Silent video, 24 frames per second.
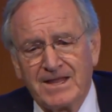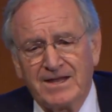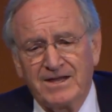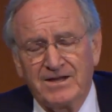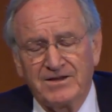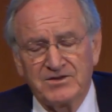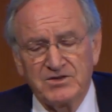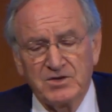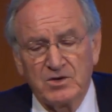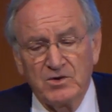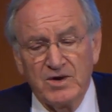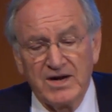
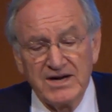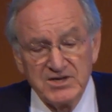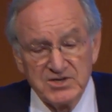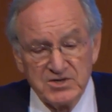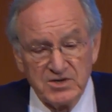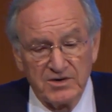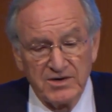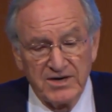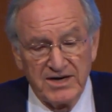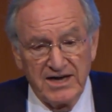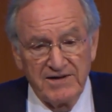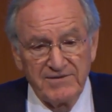So I
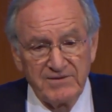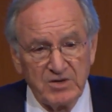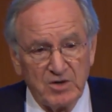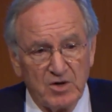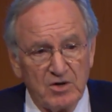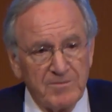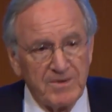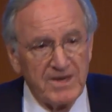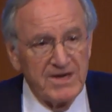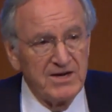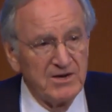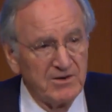started having
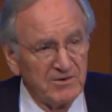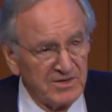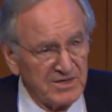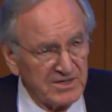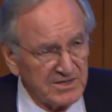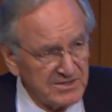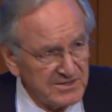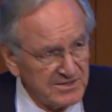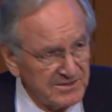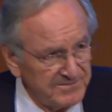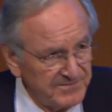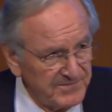all my
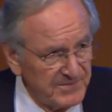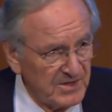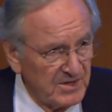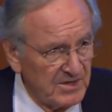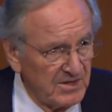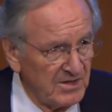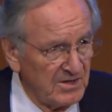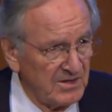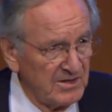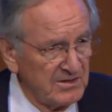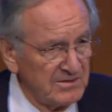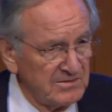hearings
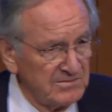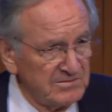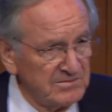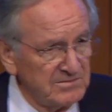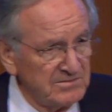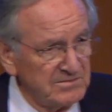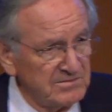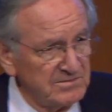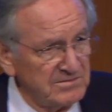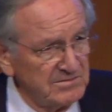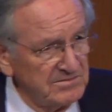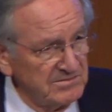on
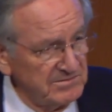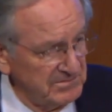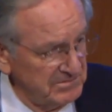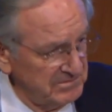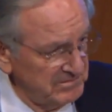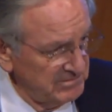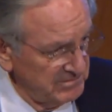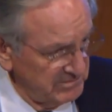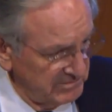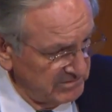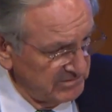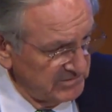
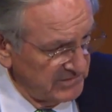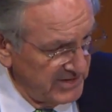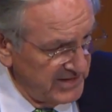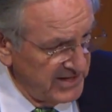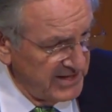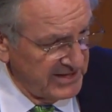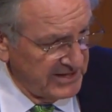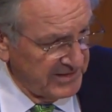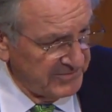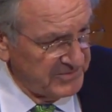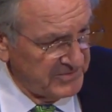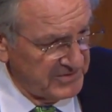
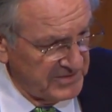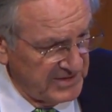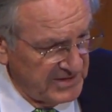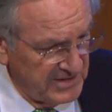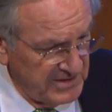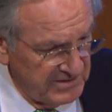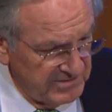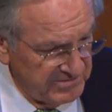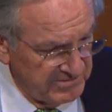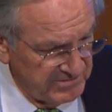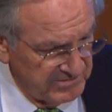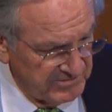leading up to
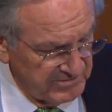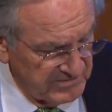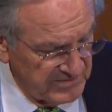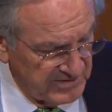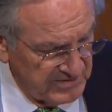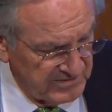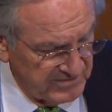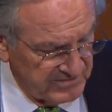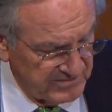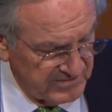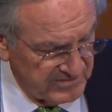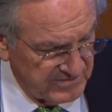the
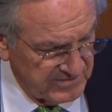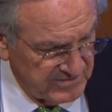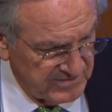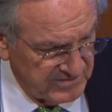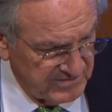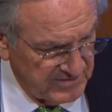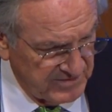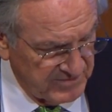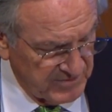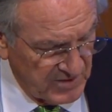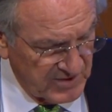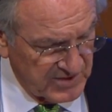
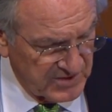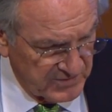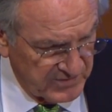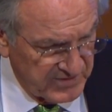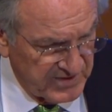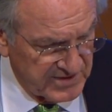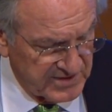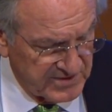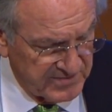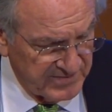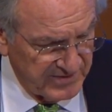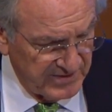Americans with
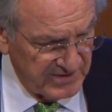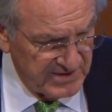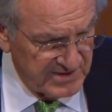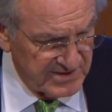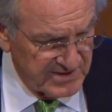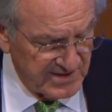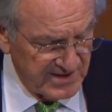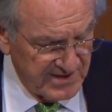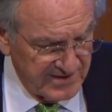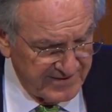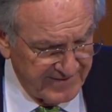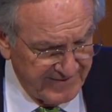
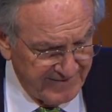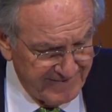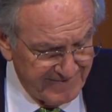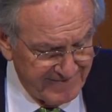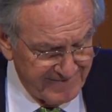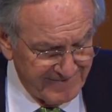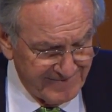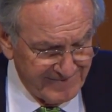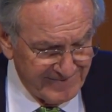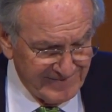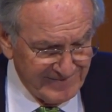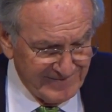Disabilities Act.
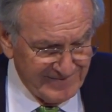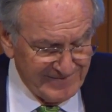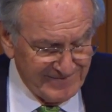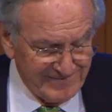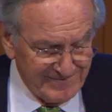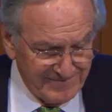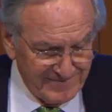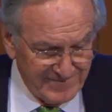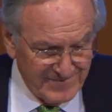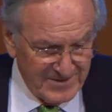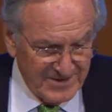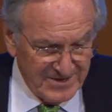
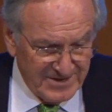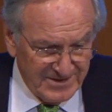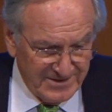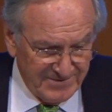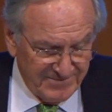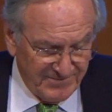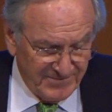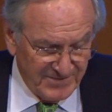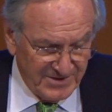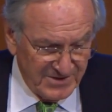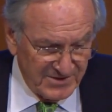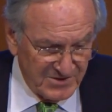
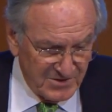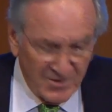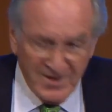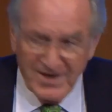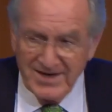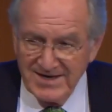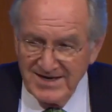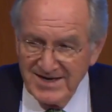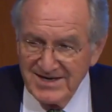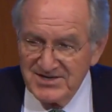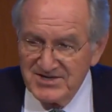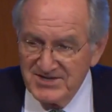So
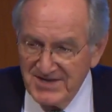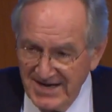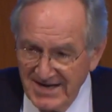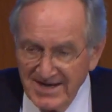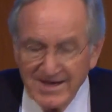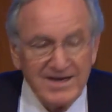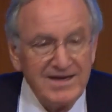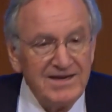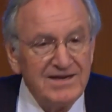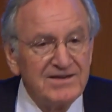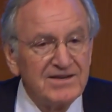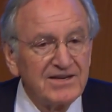I asked
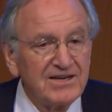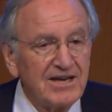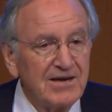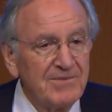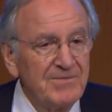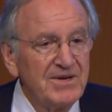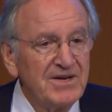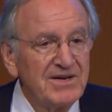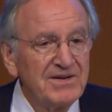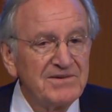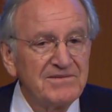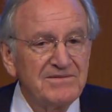Danny to
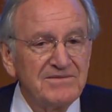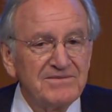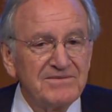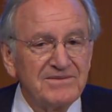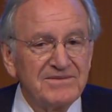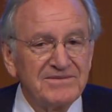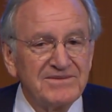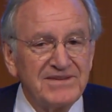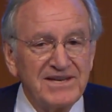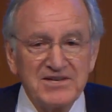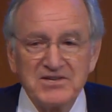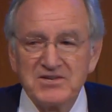come in and
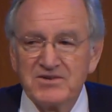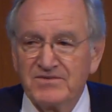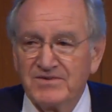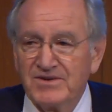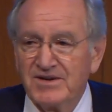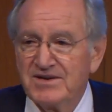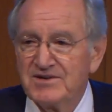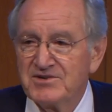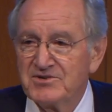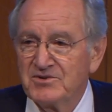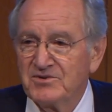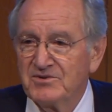
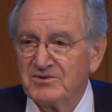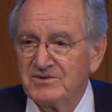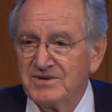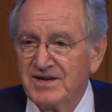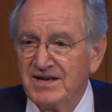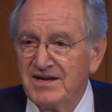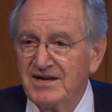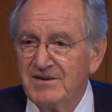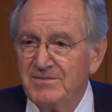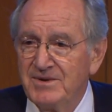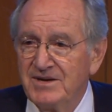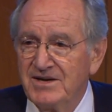testify. So
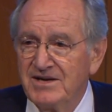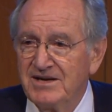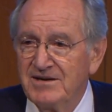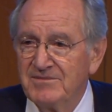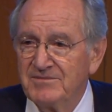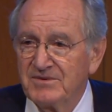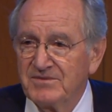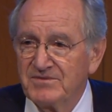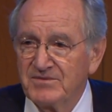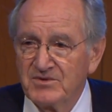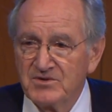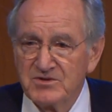Danny became
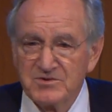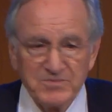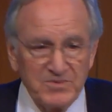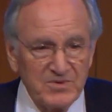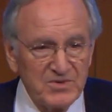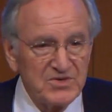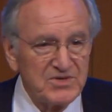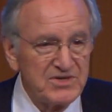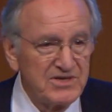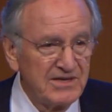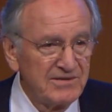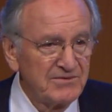the first
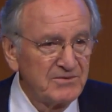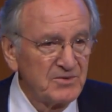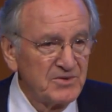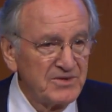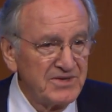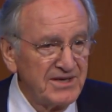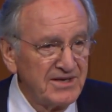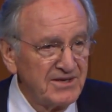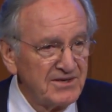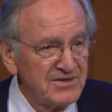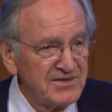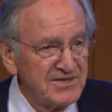person ever with
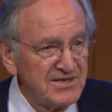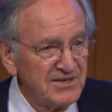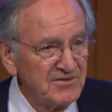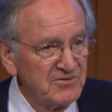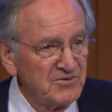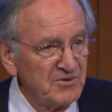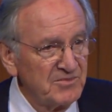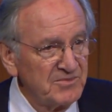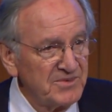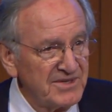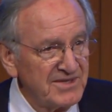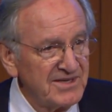Down
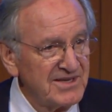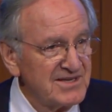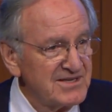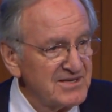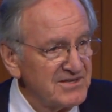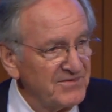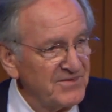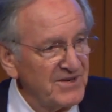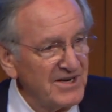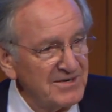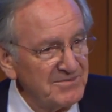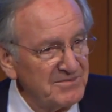syndrome to
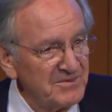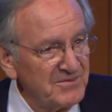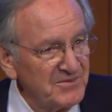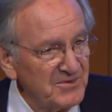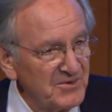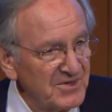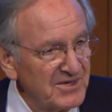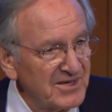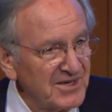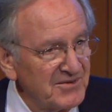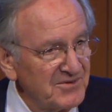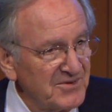testify
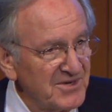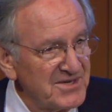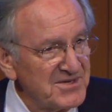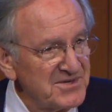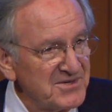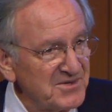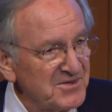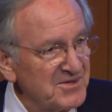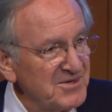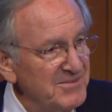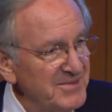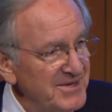before a
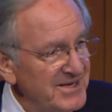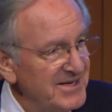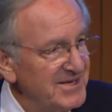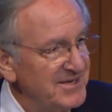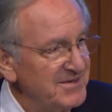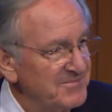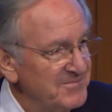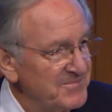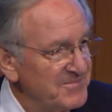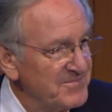congressional committee.